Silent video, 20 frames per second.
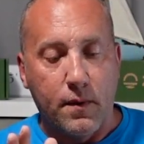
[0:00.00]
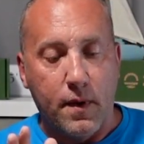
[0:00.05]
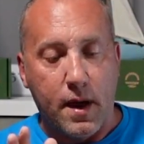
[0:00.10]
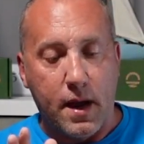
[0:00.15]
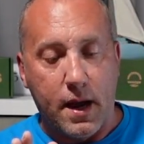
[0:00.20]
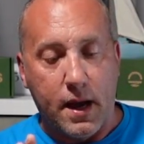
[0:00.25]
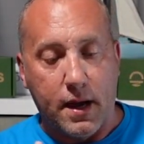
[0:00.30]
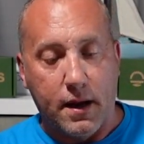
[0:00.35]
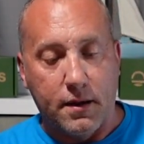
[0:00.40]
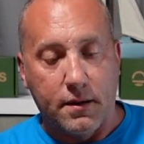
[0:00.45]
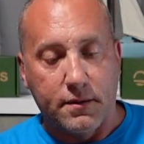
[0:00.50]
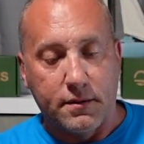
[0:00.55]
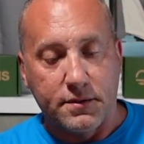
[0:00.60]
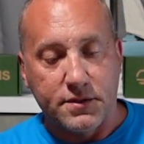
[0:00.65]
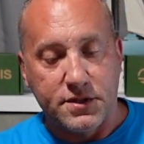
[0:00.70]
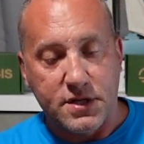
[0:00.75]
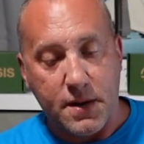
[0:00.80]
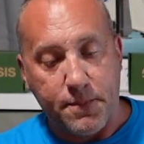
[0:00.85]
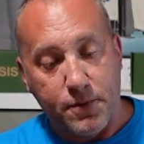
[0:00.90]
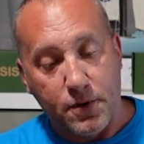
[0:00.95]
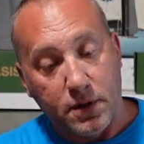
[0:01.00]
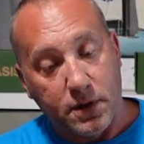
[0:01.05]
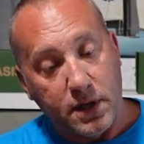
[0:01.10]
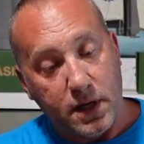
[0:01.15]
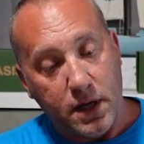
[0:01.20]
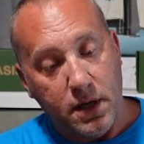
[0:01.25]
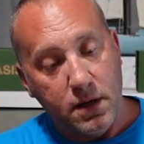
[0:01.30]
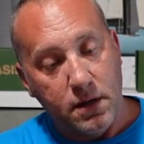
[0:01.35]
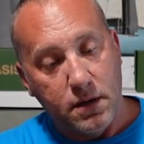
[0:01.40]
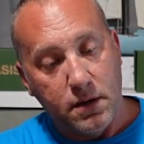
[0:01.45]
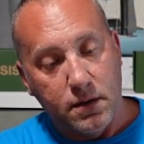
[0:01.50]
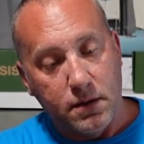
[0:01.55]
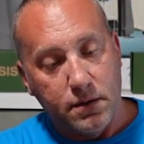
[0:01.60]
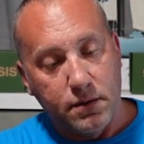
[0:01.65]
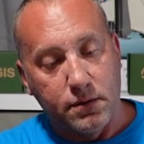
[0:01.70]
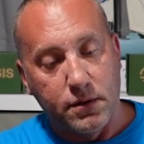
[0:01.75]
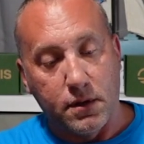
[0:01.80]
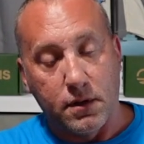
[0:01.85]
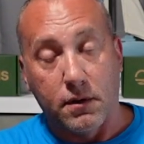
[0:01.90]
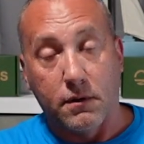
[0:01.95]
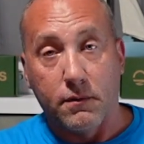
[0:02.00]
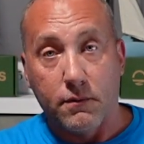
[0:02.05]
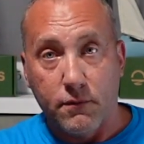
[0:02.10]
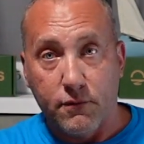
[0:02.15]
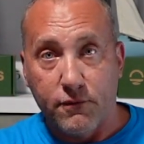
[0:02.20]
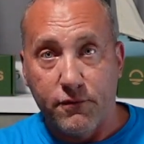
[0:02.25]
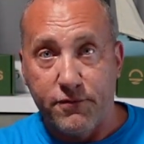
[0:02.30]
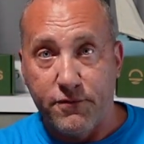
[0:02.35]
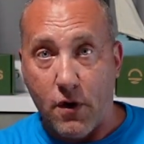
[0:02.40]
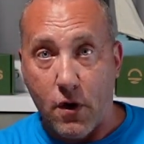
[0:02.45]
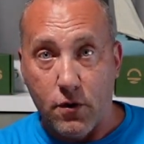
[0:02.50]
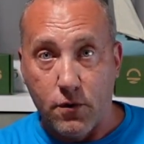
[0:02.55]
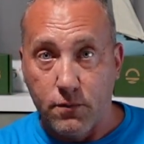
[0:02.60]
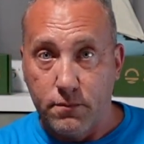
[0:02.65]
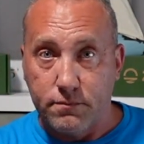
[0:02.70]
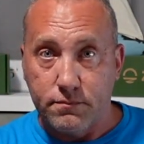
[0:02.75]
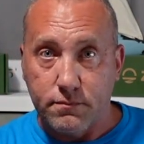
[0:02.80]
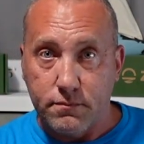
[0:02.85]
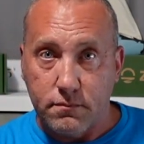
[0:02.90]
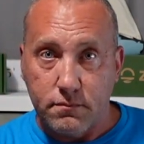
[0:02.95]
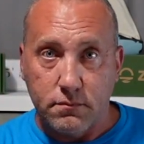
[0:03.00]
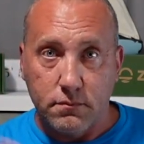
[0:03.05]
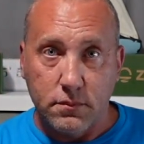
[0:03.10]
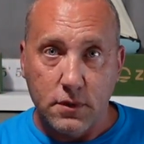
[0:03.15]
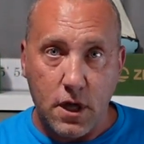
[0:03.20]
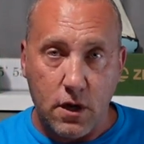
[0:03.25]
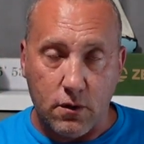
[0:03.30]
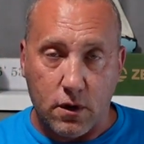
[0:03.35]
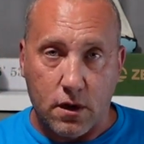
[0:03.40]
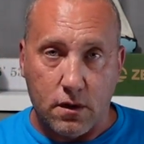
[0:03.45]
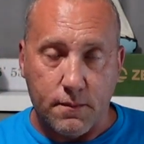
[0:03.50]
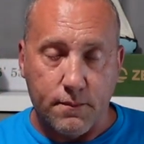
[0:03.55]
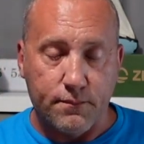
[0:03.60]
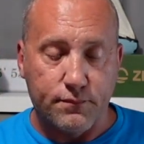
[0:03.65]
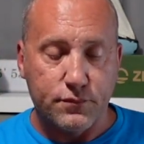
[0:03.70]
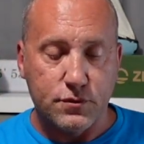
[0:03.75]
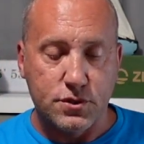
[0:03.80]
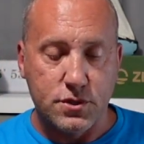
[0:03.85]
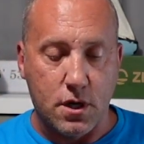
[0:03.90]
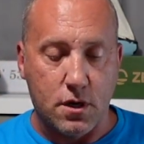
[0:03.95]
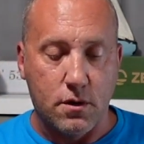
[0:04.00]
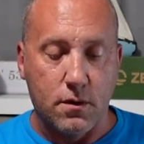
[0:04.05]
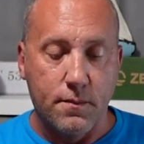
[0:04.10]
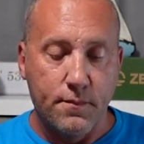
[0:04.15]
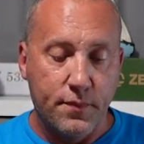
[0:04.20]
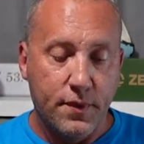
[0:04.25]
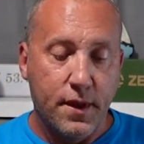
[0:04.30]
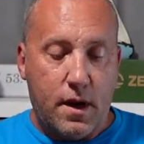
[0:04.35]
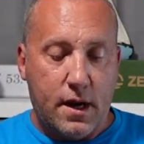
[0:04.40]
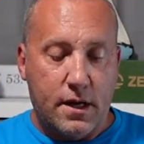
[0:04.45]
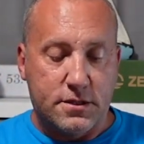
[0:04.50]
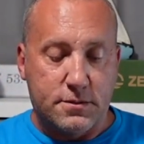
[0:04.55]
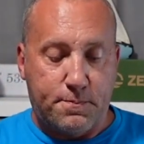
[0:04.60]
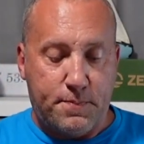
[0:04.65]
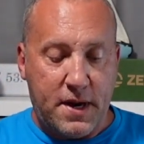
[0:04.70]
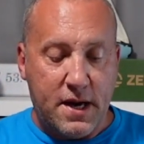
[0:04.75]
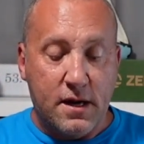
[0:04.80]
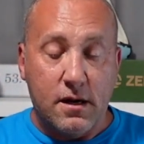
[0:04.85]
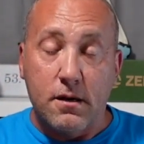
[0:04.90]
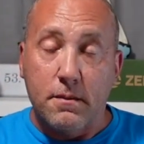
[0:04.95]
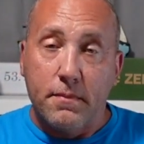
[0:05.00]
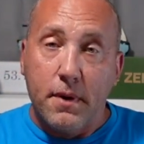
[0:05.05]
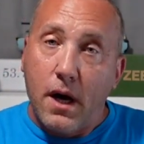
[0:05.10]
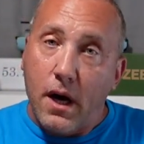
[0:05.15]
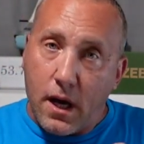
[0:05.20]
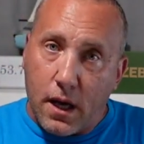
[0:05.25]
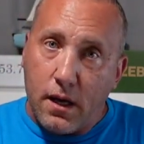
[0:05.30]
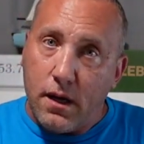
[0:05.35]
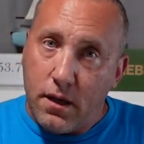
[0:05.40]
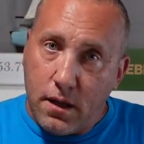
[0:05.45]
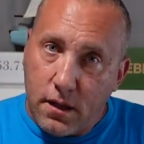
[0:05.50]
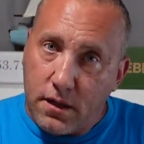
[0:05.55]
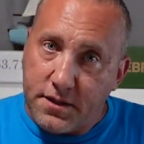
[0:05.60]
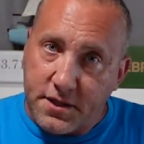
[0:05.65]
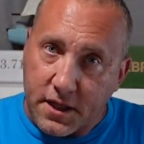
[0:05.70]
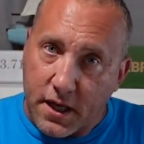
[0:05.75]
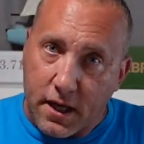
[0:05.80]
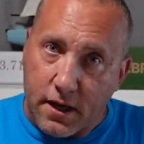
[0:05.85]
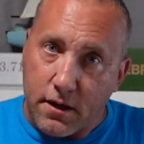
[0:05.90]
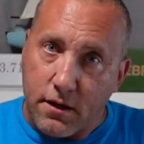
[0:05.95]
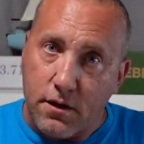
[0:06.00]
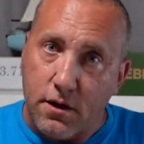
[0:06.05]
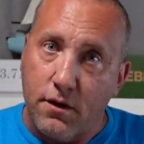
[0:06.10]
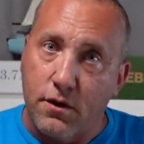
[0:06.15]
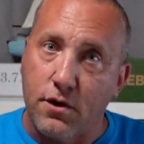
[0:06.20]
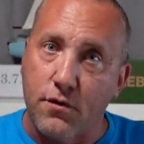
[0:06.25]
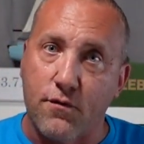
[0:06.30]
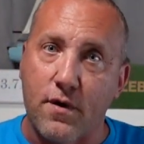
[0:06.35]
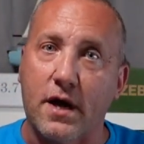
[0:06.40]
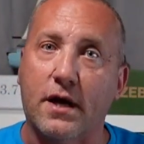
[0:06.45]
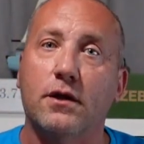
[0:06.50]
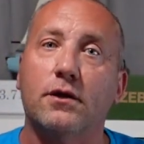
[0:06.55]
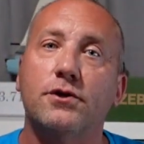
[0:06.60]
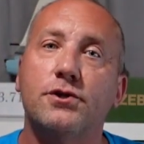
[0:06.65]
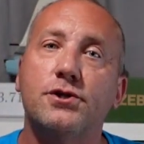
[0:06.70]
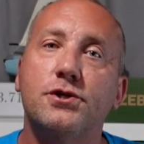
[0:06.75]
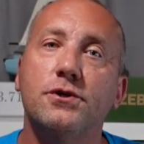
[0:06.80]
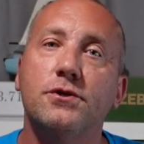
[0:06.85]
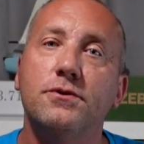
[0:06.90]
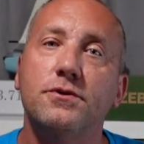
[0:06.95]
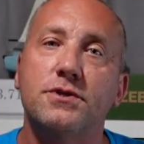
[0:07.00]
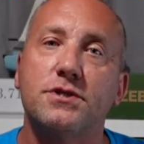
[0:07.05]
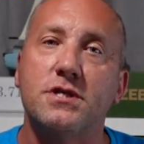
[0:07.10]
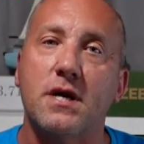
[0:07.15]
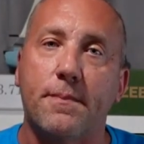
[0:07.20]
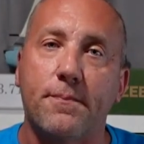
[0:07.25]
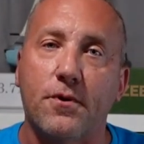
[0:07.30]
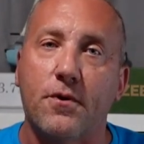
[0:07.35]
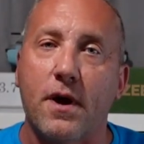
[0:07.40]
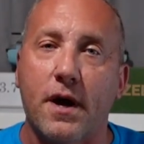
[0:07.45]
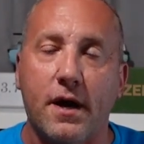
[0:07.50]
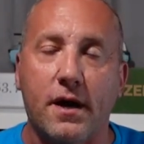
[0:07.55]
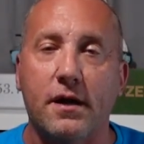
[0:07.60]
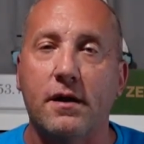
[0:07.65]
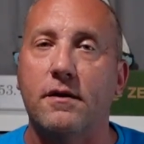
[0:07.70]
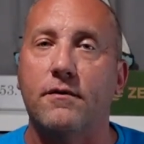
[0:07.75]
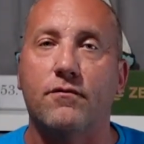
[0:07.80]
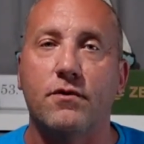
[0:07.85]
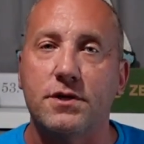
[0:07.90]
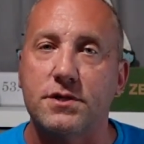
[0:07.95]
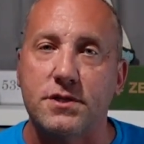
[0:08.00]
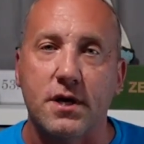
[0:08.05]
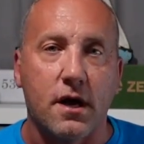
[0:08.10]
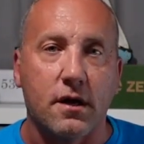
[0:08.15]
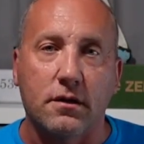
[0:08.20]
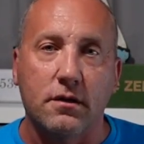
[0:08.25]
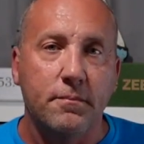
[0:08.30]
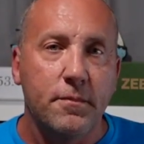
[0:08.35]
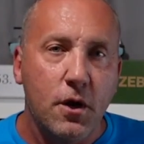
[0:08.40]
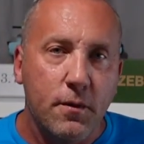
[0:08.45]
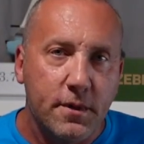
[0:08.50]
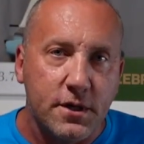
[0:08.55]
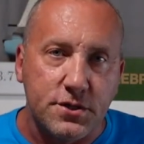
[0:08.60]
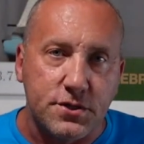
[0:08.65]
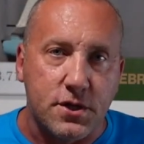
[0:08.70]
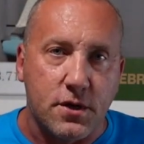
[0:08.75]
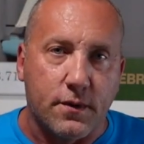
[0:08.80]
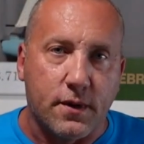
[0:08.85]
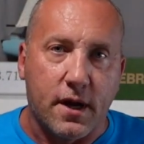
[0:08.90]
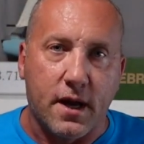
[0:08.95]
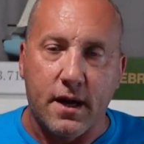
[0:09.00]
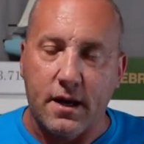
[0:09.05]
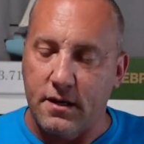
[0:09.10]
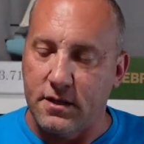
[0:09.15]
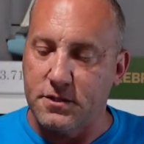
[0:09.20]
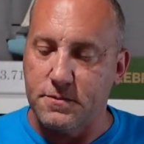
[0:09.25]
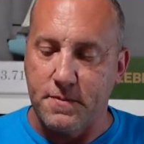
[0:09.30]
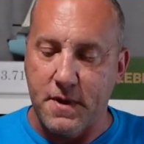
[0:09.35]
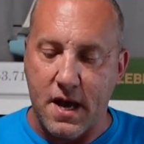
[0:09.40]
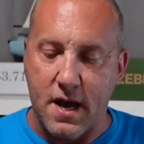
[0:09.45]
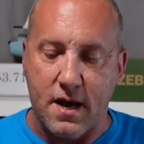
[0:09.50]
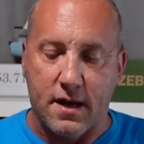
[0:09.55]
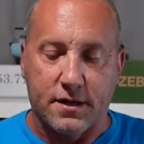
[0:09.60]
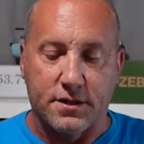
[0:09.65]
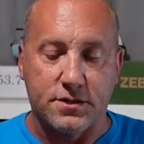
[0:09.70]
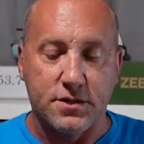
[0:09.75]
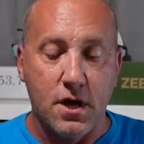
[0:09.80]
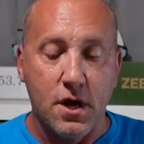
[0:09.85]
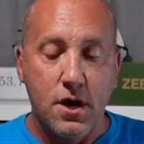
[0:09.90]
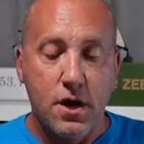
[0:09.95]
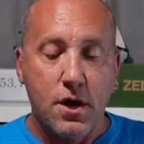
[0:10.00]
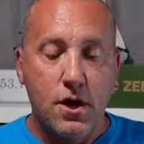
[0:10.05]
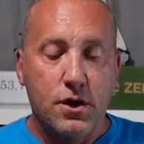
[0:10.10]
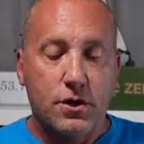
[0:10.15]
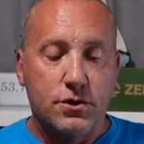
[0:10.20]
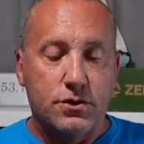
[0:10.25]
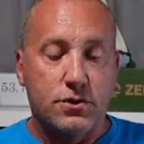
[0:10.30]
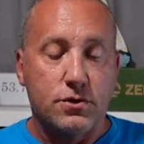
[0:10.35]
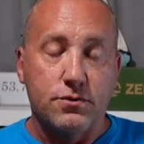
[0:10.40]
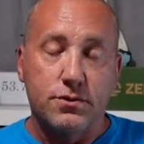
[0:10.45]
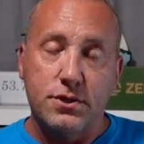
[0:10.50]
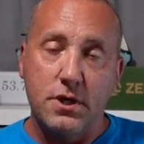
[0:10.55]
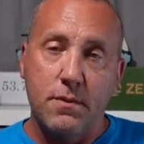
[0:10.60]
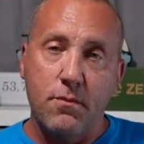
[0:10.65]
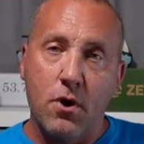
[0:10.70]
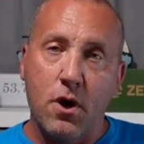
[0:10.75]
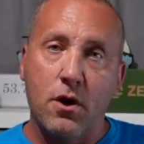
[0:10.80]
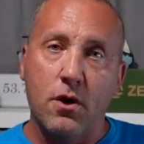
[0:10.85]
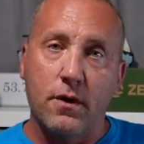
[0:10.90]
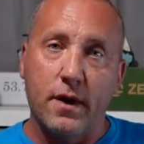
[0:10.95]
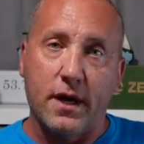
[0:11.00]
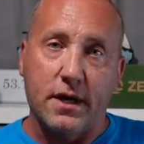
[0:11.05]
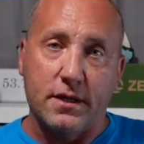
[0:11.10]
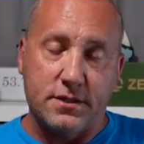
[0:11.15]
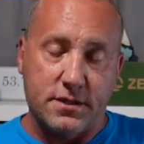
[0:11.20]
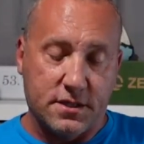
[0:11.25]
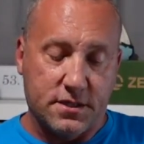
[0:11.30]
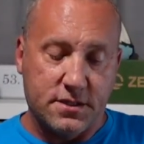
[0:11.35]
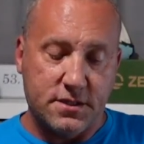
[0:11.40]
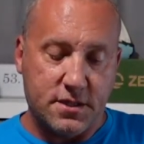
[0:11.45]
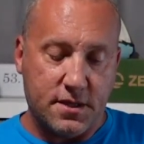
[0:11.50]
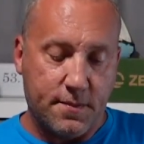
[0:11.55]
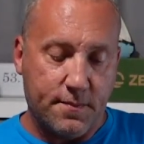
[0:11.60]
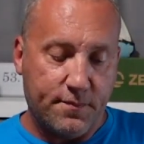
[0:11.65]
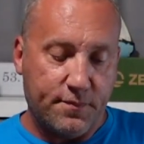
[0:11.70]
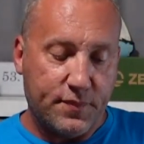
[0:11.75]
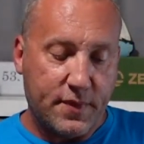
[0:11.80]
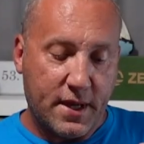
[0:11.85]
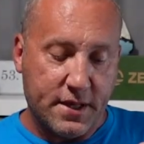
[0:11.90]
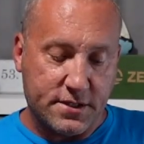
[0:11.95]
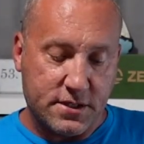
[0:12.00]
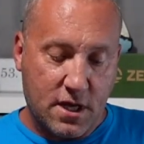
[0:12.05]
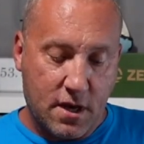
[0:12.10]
and separately, the foam lower. So it's a pain in the butt to get your regular shoes separated and recycle them. Nobody's doing that, let's be honest. So Zebra Oasis has